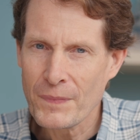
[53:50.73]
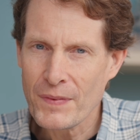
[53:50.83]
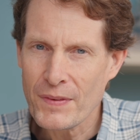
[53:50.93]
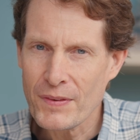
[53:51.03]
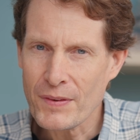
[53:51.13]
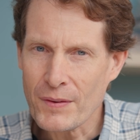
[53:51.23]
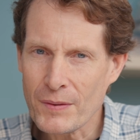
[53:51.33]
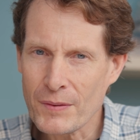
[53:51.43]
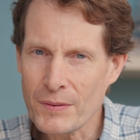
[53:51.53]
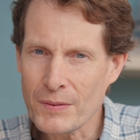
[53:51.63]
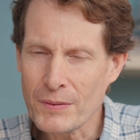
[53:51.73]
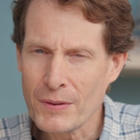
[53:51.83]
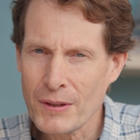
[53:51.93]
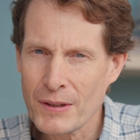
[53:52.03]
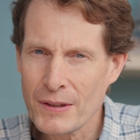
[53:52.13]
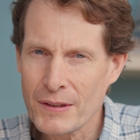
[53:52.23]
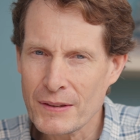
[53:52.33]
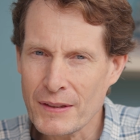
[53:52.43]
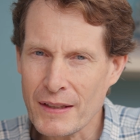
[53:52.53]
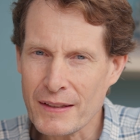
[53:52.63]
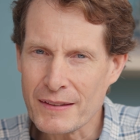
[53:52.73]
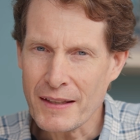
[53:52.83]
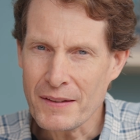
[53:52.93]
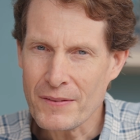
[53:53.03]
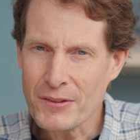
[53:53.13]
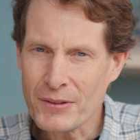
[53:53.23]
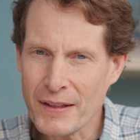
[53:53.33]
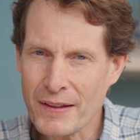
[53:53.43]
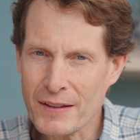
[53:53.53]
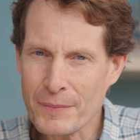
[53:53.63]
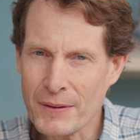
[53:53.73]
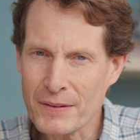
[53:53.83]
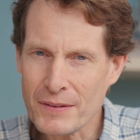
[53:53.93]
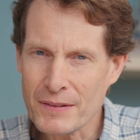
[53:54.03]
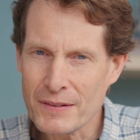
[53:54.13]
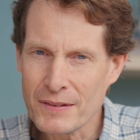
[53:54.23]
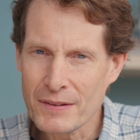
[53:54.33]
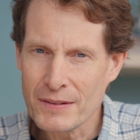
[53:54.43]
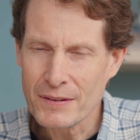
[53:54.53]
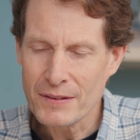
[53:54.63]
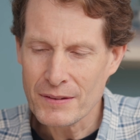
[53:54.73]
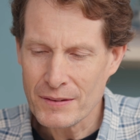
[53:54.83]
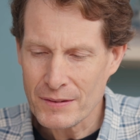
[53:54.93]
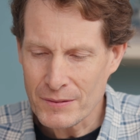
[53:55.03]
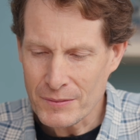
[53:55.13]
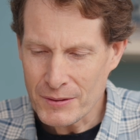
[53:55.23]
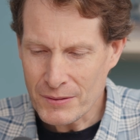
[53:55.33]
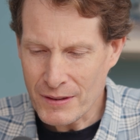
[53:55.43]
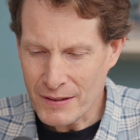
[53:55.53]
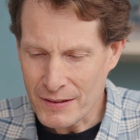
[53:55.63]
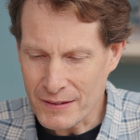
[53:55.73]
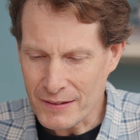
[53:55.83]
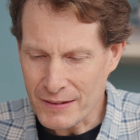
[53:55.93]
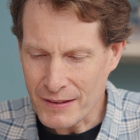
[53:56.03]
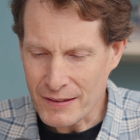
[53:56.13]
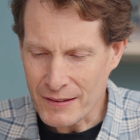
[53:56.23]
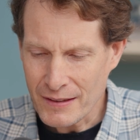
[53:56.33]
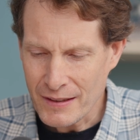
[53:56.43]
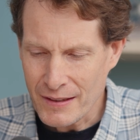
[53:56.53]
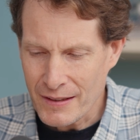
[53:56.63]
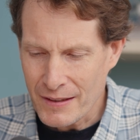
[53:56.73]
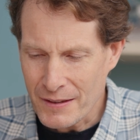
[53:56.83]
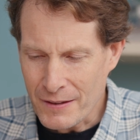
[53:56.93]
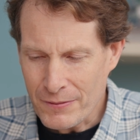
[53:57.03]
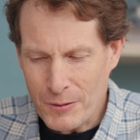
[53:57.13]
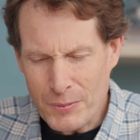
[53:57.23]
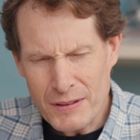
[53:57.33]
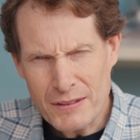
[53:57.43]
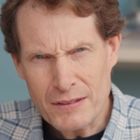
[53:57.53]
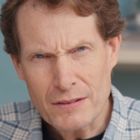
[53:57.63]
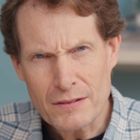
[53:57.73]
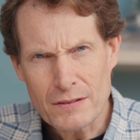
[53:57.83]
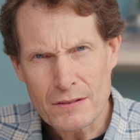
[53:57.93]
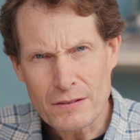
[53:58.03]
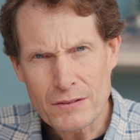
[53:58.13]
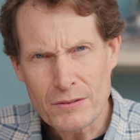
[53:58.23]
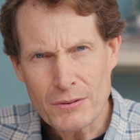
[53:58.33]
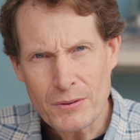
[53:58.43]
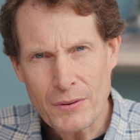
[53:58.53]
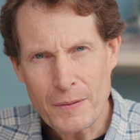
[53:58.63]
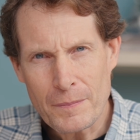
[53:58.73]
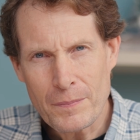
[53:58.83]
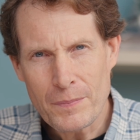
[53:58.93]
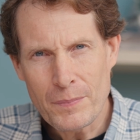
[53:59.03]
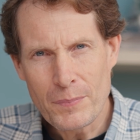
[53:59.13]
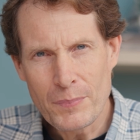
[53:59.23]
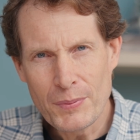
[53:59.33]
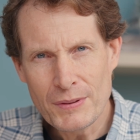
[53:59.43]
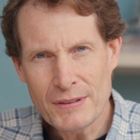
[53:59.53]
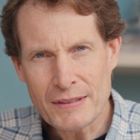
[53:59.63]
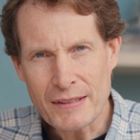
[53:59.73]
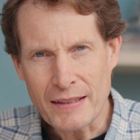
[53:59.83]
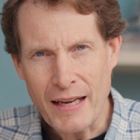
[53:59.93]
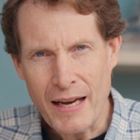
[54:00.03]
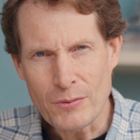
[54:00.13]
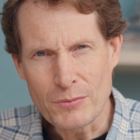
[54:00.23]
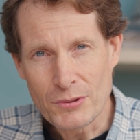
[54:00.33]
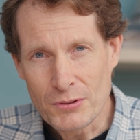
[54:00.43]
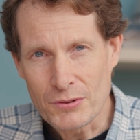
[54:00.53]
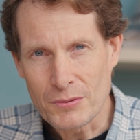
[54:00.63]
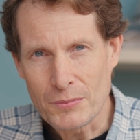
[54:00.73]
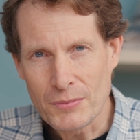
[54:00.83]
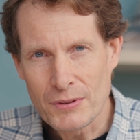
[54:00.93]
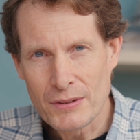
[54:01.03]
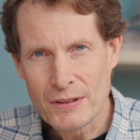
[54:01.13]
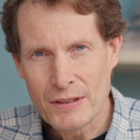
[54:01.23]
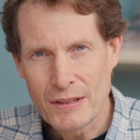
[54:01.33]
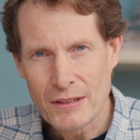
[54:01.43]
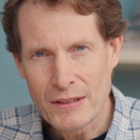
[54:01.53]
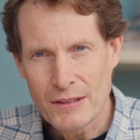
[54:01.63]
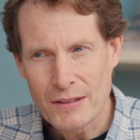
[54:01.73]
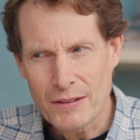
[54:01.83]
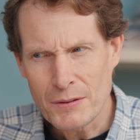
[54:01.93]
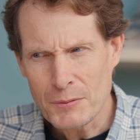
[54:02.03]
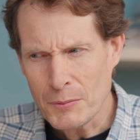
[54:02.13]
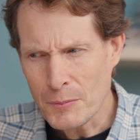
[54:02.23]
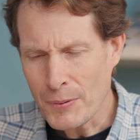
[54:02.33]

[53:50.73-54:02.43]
So, yeah, that's kind of the tricky thing about ryokan is if we were to grow the business, like add rooms, then we would